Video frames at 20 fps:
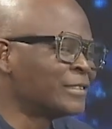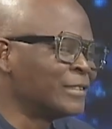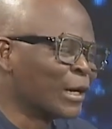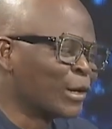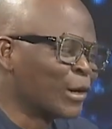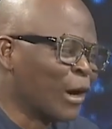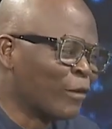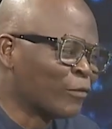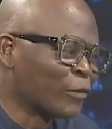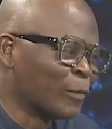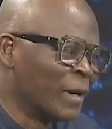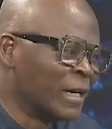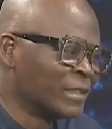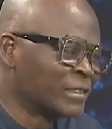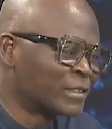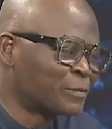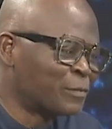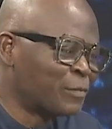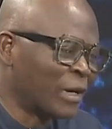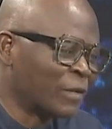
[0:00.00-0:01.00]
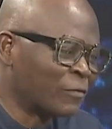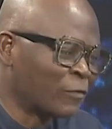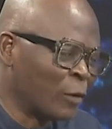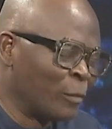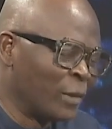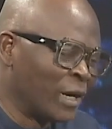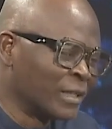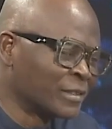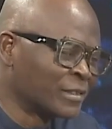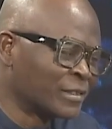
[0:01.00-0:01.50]
the government's
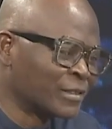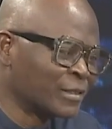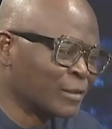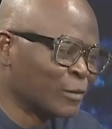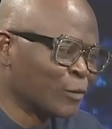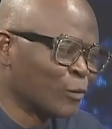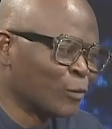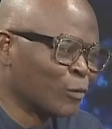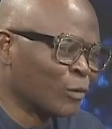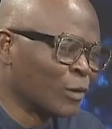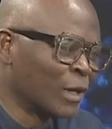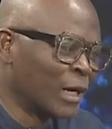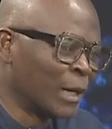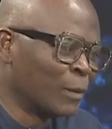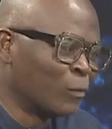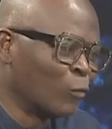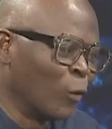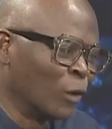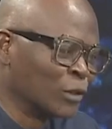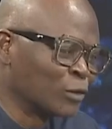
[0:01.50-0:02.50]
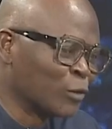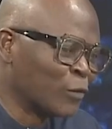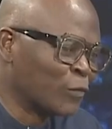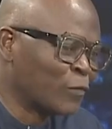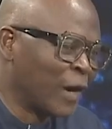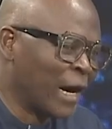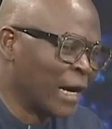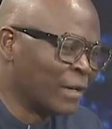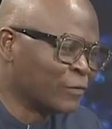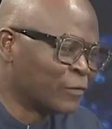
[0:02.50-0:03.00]
performance 1 to
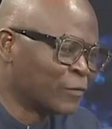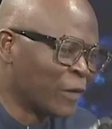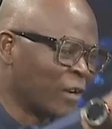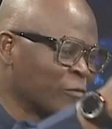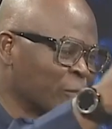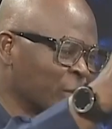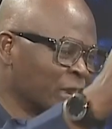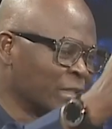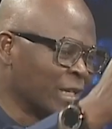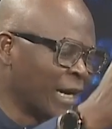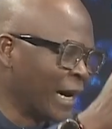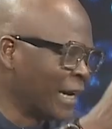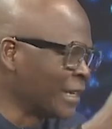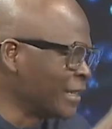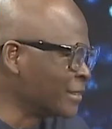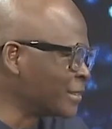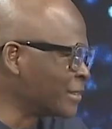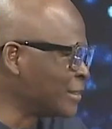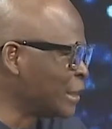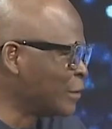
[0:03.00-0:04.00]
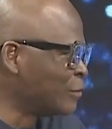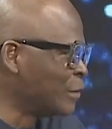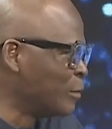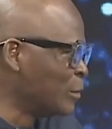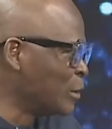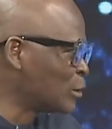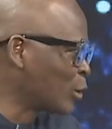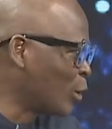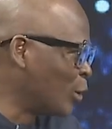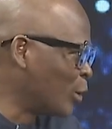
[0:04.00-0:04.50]
5, 5 being the highest, give them a
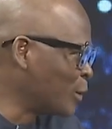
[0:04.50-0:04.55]
score.